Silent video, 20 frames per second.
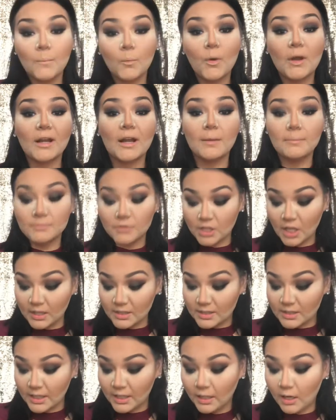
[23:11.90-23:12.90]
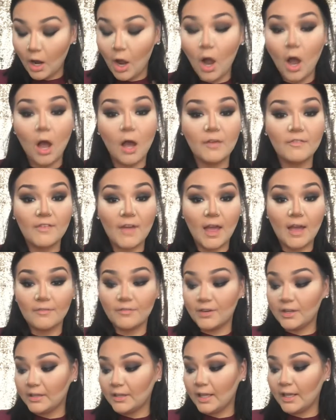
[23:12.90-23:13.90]
When I'm dusting off
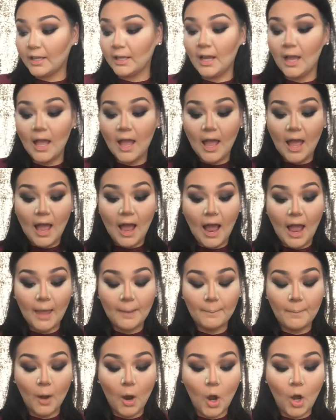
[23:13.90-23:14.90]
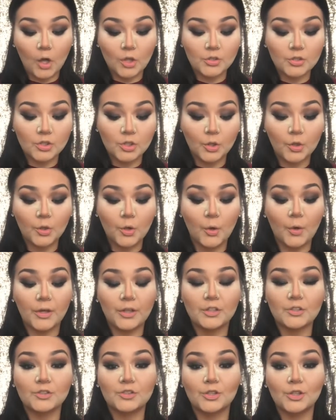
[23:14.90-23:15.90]
everything, I'm also
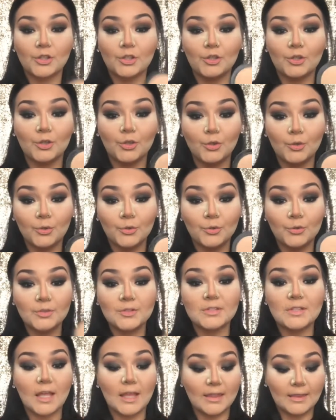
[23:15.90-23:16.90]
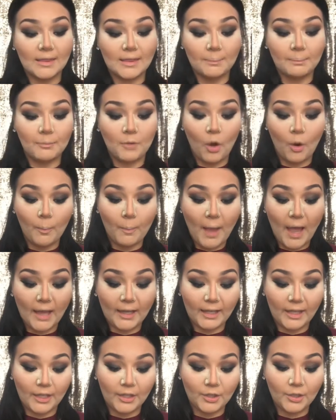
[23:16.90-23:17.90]
going to go
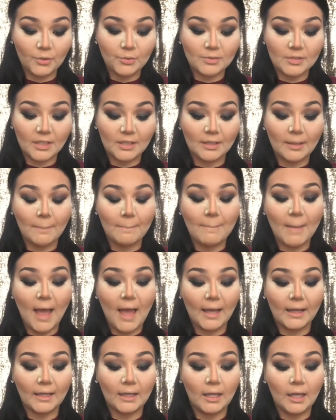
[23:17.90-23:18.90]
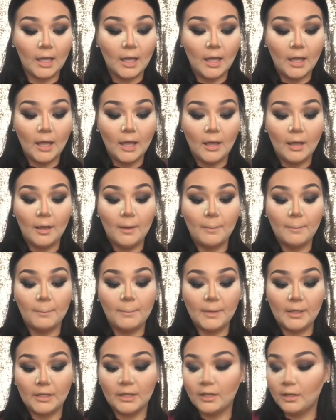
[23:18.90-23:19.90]
back in using the MAC
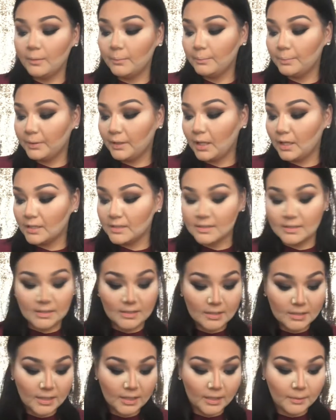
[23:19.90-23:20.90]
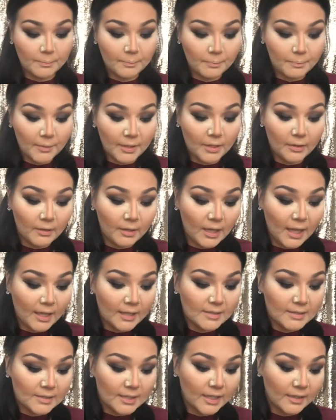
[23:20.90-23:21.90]
Medium Plus
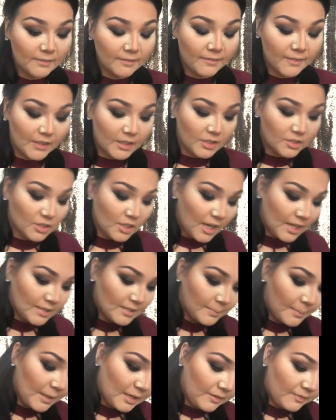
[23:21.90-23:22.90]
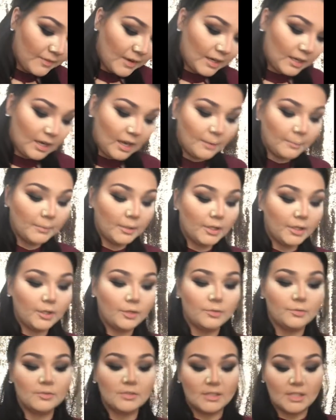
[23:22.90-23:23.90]
Mineralized Skin Finish. As a matter of fact, I'm gonna
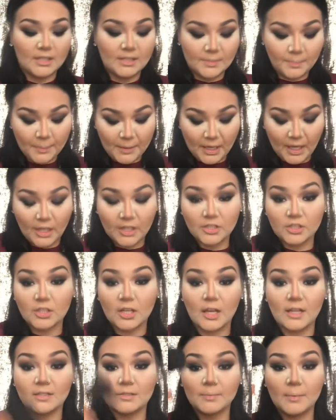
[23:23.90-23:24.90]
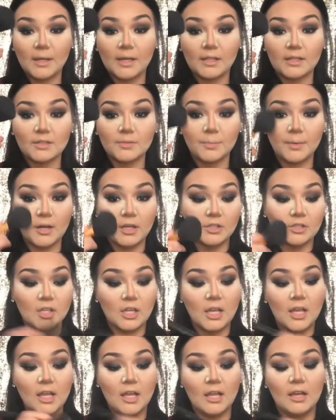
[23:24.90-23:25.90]
use this BH Cosmetics brush.
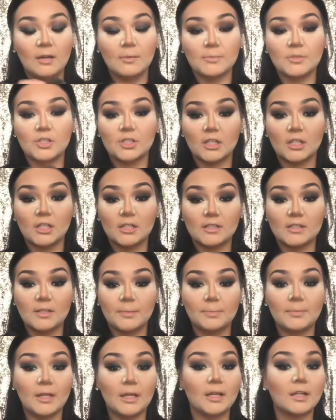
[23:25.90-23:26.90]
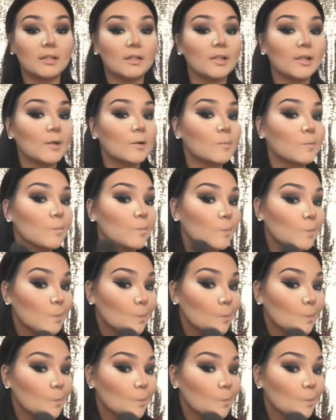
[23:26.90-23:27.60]
I'm just gonna dip that in there.